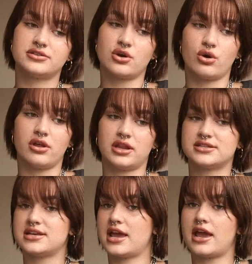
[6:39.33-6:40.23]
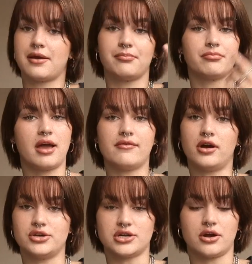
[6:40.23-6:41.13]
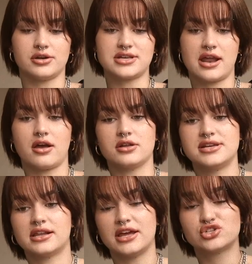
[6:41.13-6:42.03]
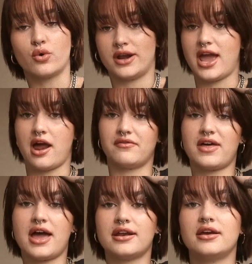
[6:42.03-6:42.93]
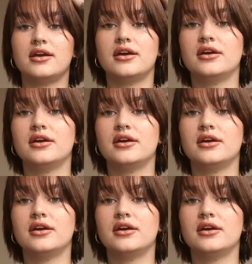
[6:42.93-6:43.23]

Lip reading: so let's say I have $100, I'll take like 20 out of that